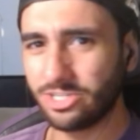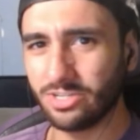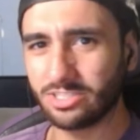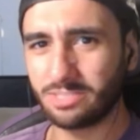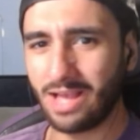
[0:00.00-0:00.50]

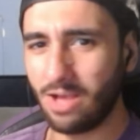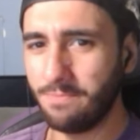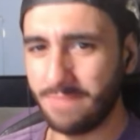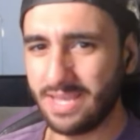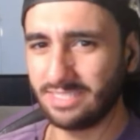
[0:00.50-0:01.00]
curious about how
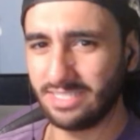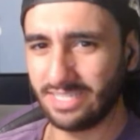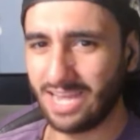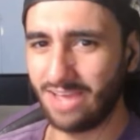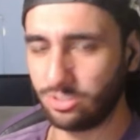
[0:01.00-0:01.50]
Mei is gonna
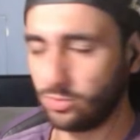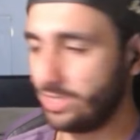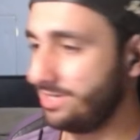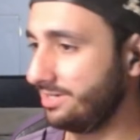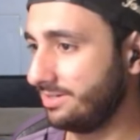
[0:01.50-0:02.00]
get out of this
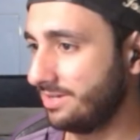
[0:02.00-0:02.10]
one.